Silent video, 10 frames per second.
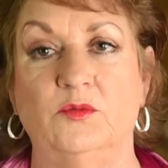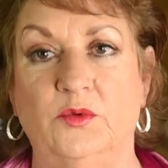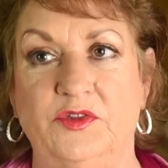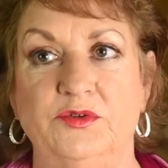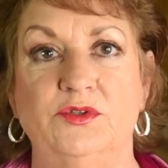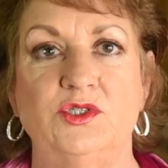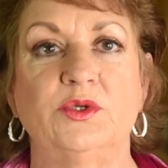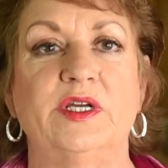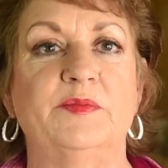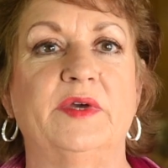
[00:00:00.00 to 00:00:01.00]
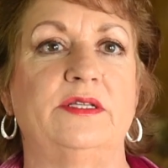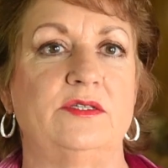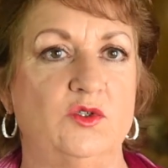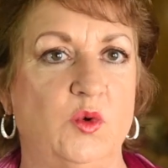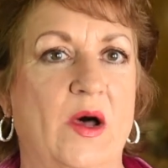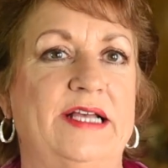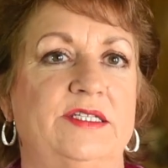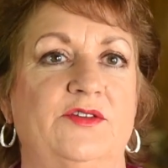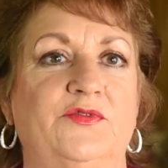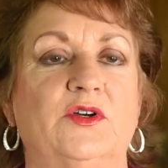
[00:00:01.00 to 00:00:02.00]
Went through the treatments
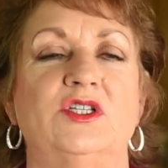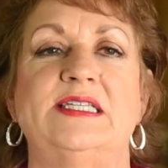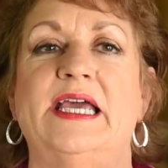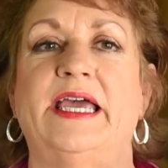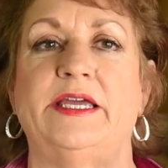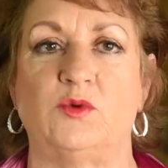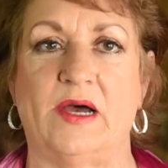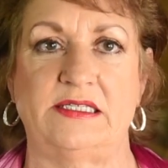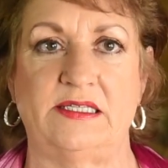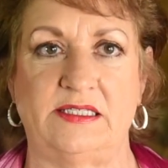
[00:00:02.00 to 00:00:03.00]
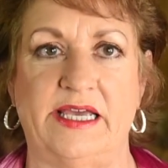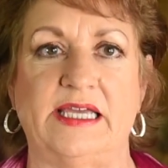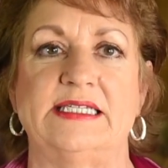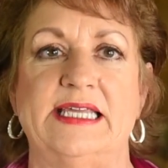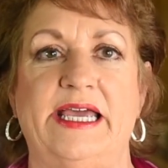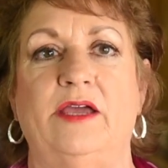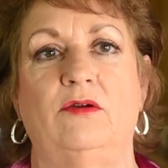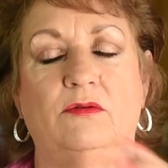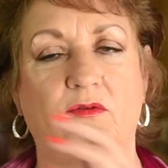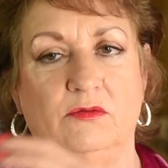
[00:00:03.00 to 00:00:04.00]
twice the first day, twice the second day.
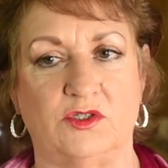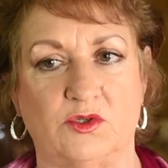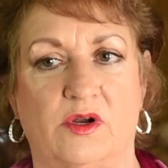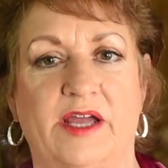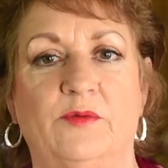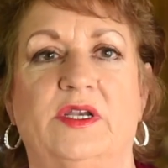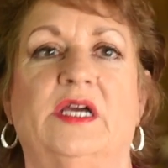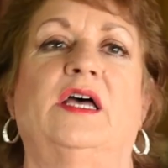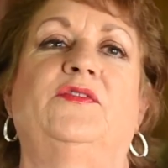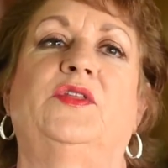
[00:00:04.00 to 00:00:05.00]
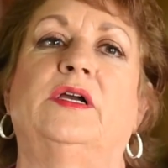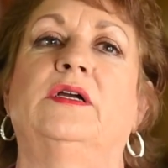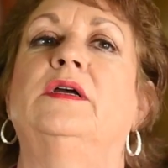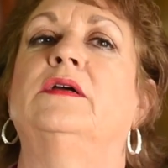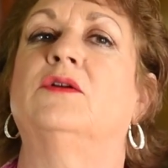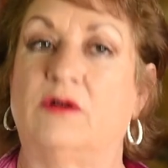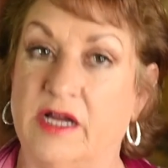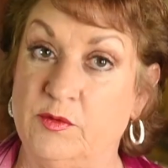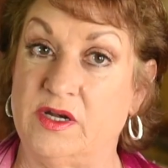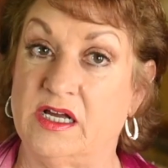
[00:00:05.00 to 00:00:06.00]
Was crying when I got there,
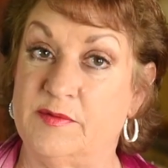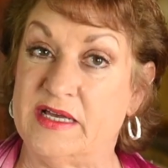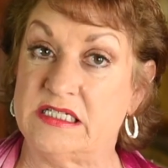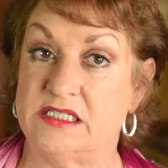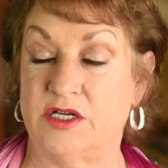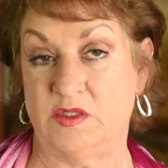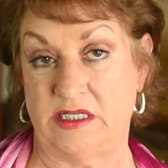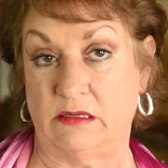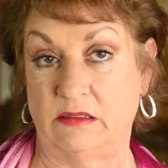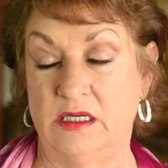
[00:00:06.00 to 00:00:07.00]
crying when I got back to the hotel.